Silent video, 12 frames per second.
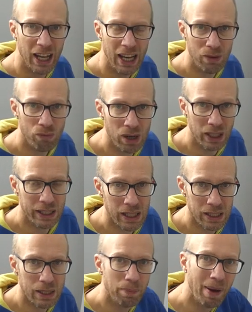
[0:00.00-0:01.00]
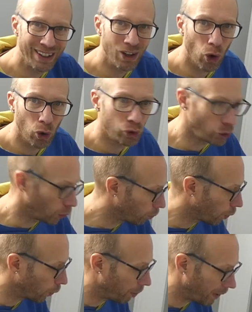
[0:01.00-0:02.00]
it really does depend on your
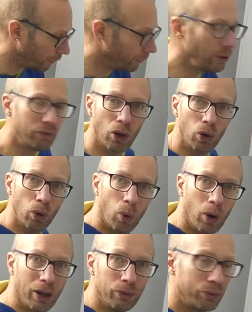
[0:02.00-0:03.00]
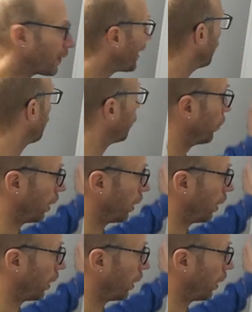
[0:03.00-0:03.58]
wall. But if you've got quite a flat wall